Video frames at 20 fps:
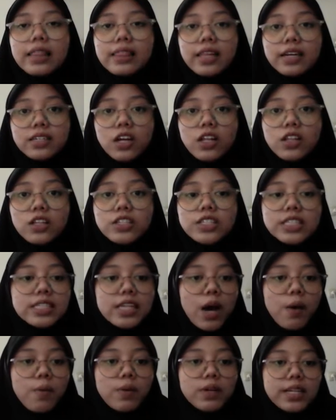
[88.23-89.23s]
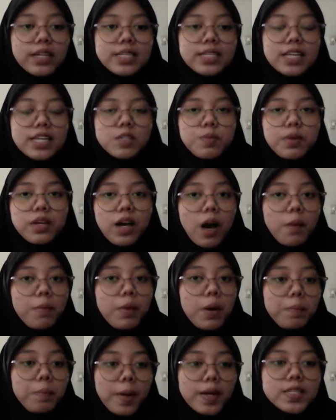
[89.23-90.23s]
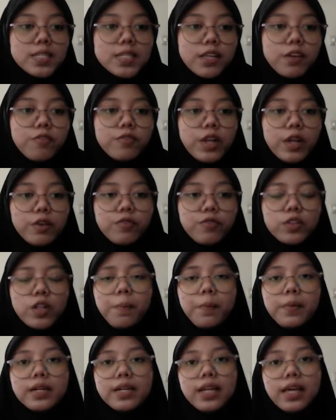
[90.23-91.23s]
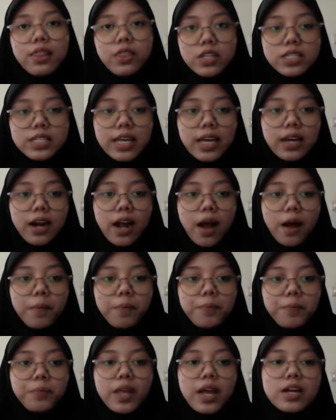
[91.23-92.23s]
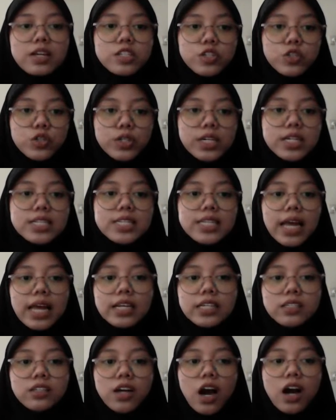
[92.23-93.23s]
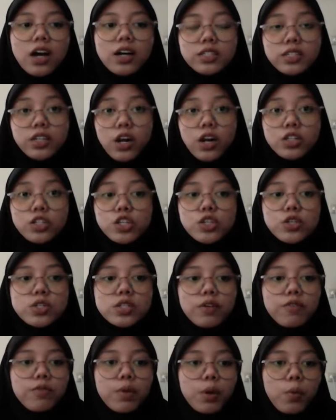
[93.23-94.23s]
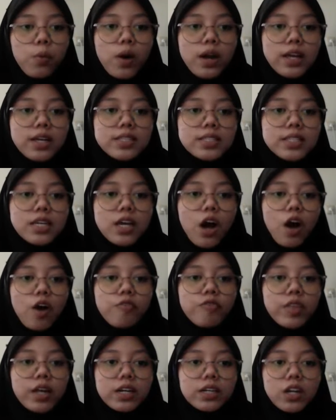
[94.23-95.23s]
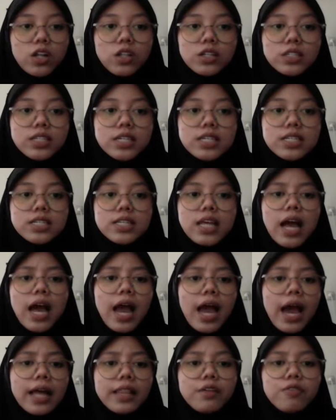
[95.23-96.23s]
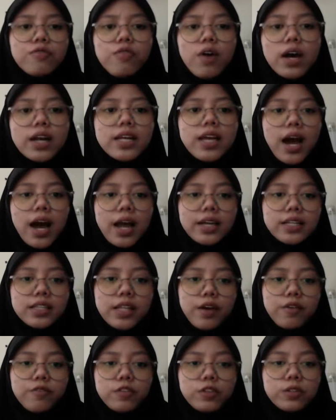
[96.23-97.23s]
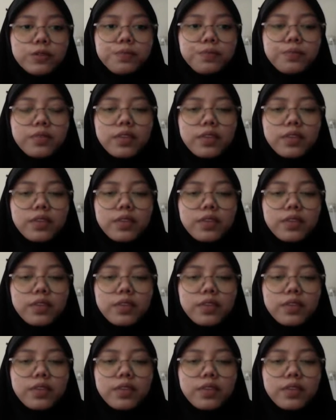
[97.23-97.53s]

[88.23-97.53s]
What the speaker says: Technology nowadays has become a massive development in this era. Students and young adults use a variety of technologies at a very high level.